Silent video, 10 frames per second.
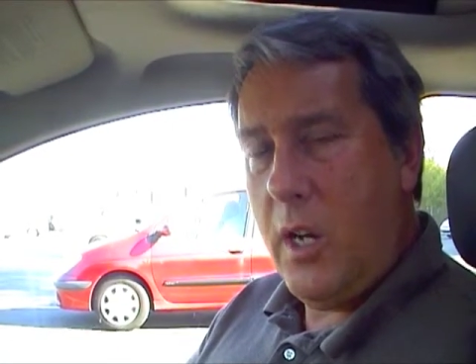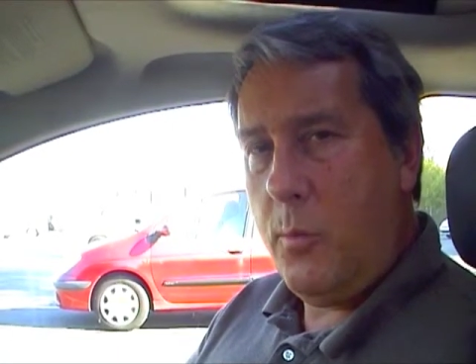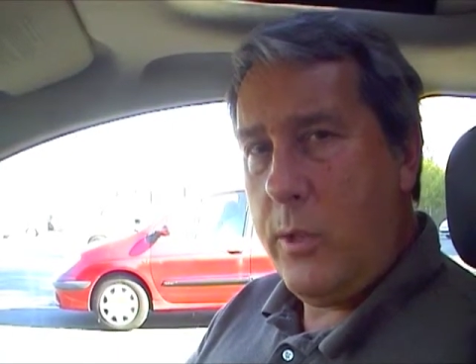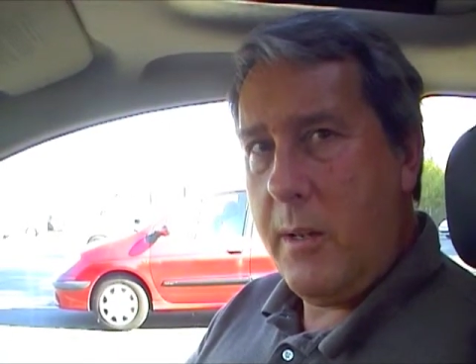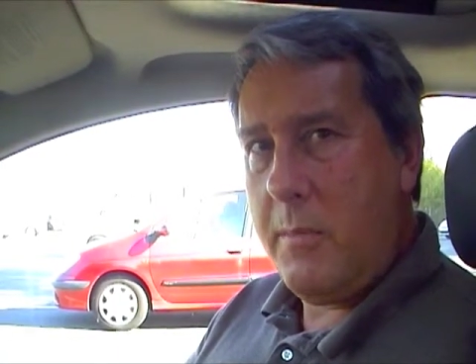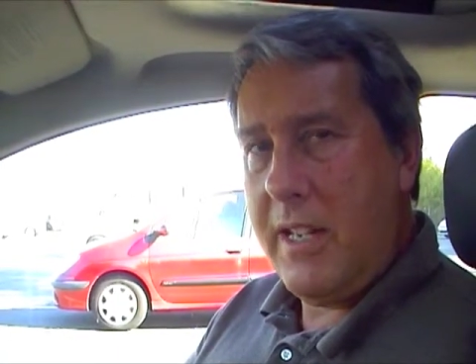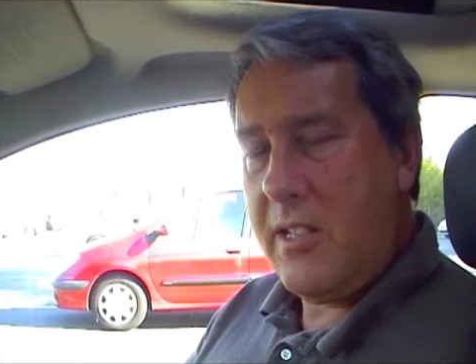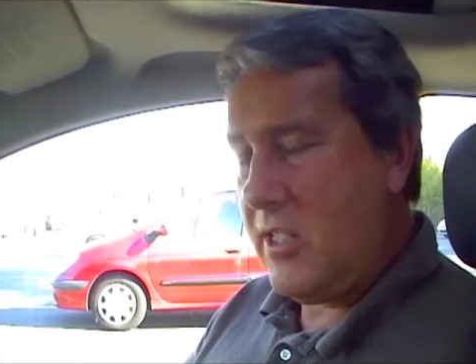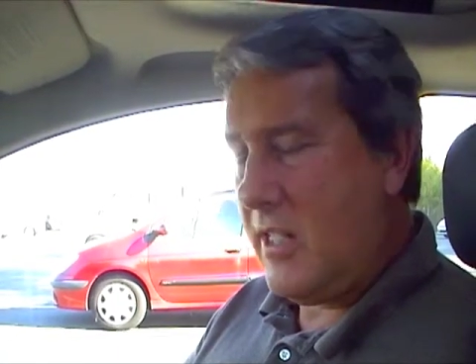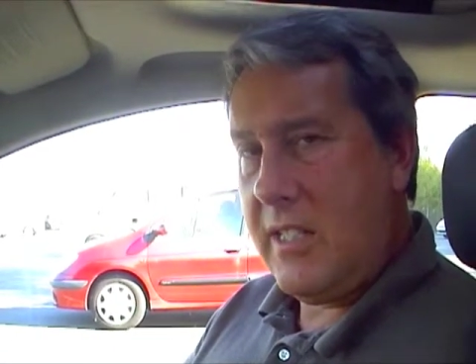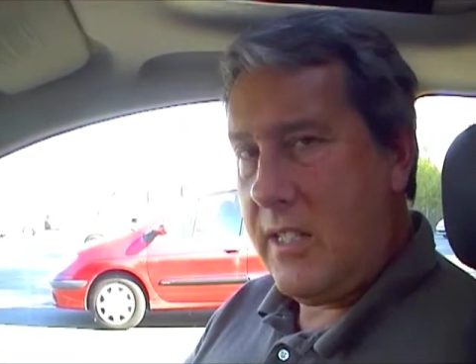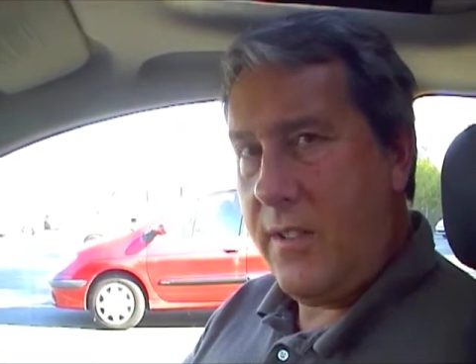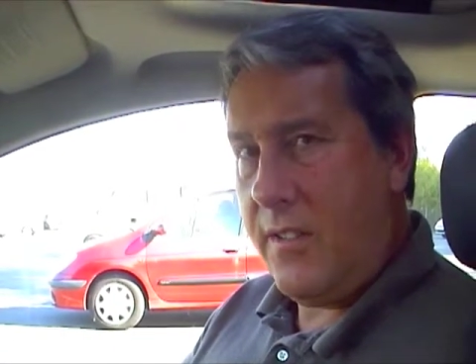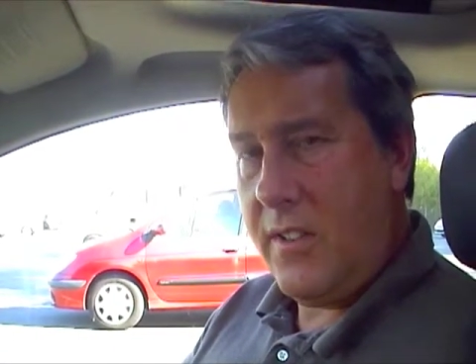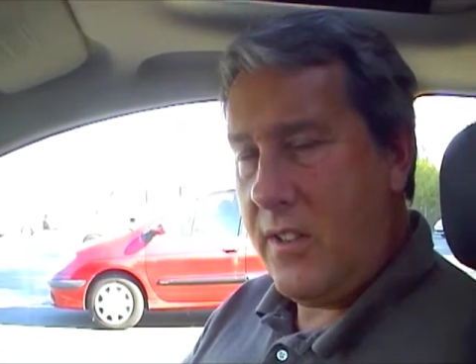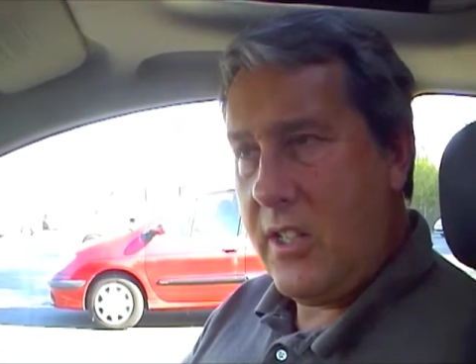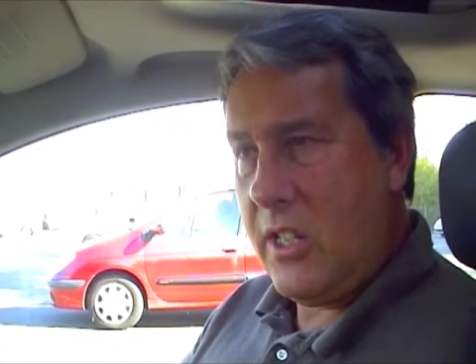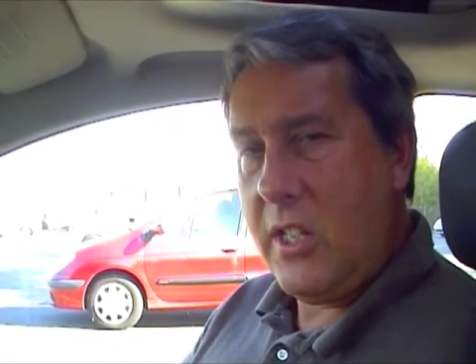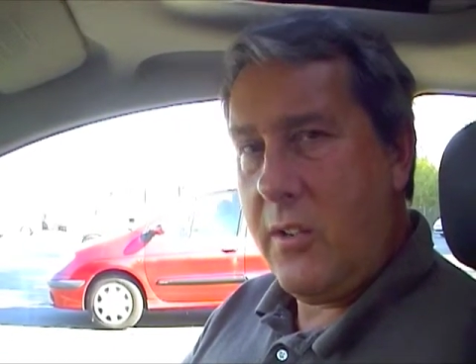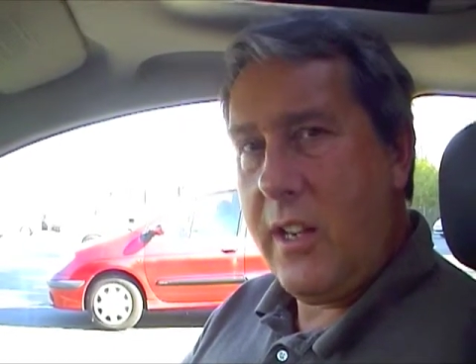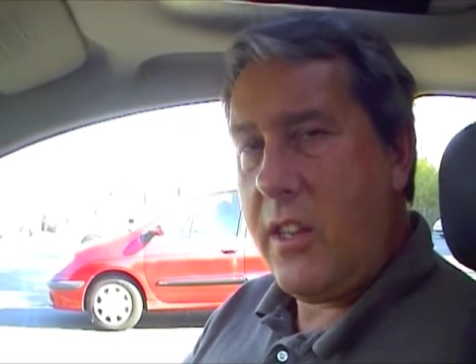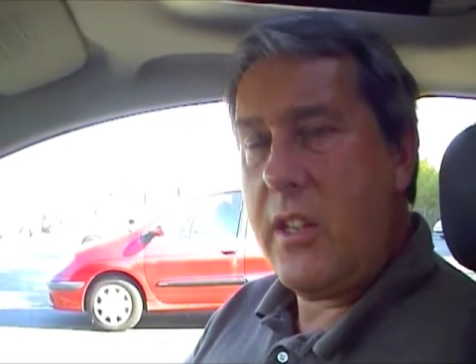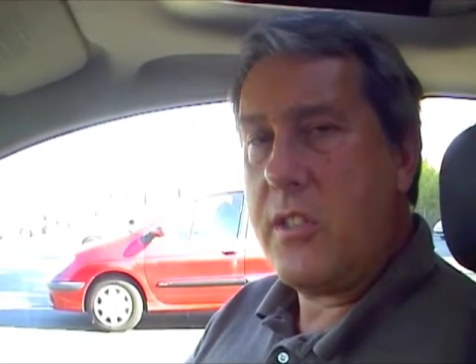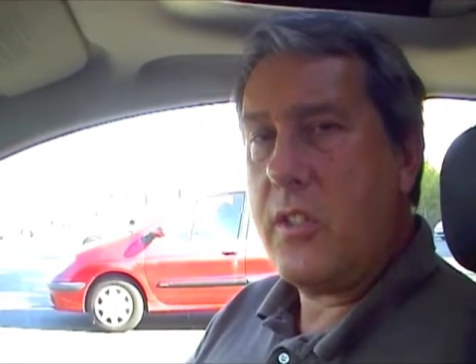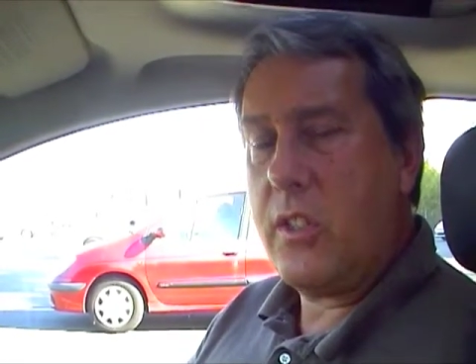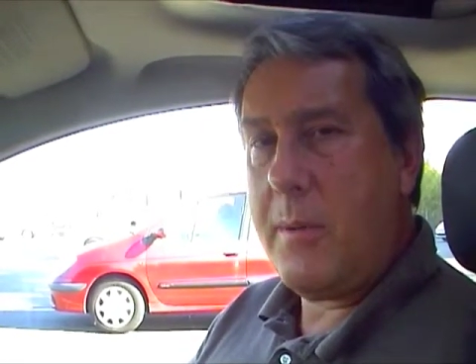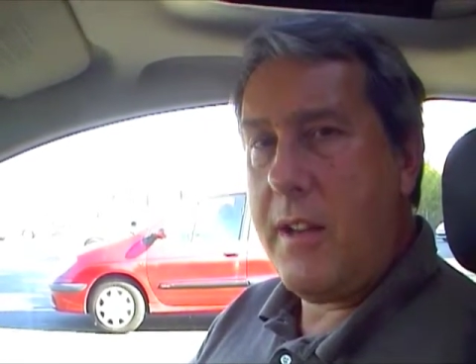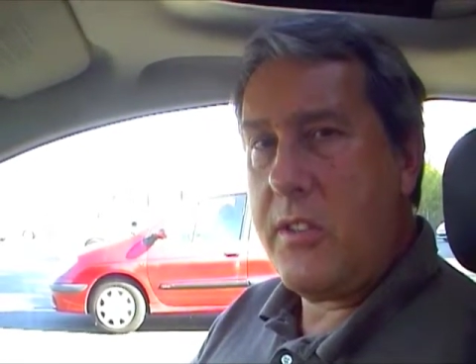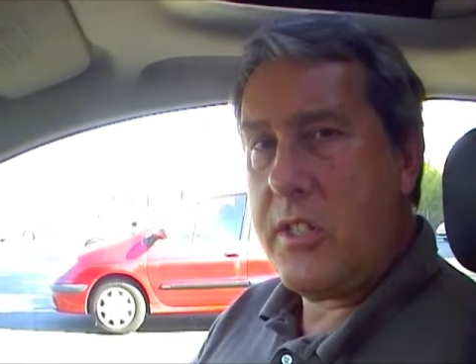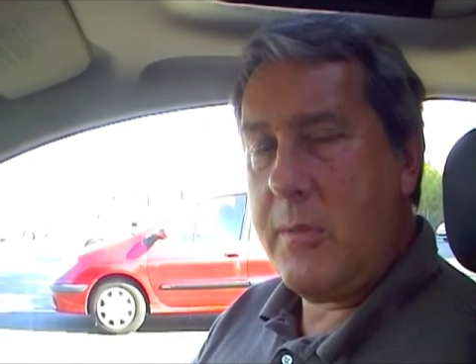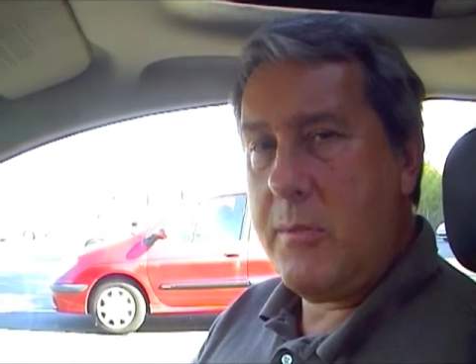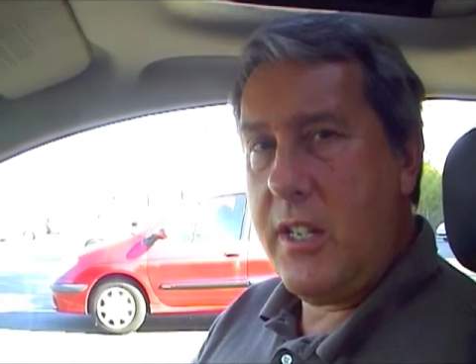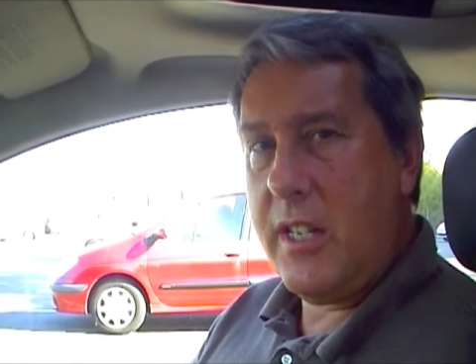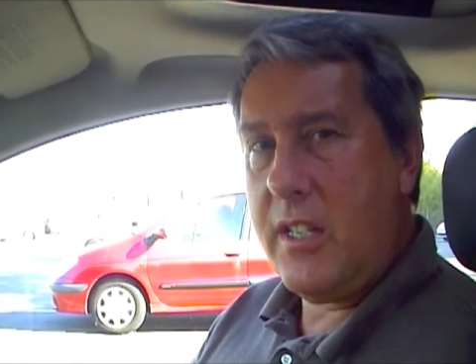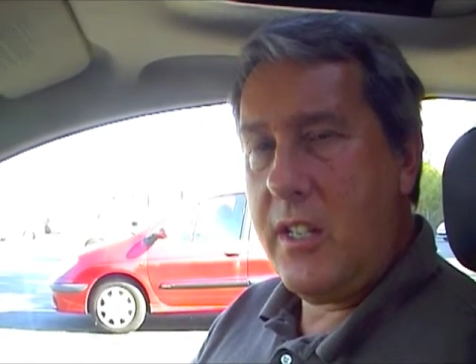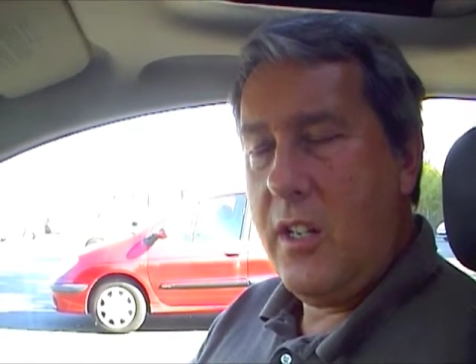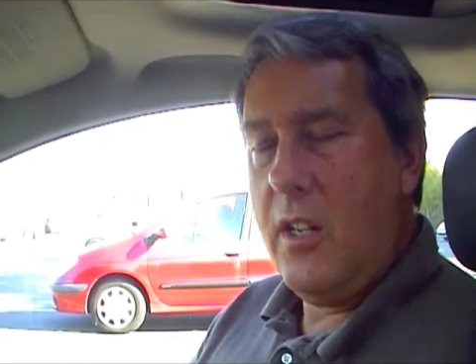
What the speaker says: and would it make sense if I didn't know anything at all about the subject?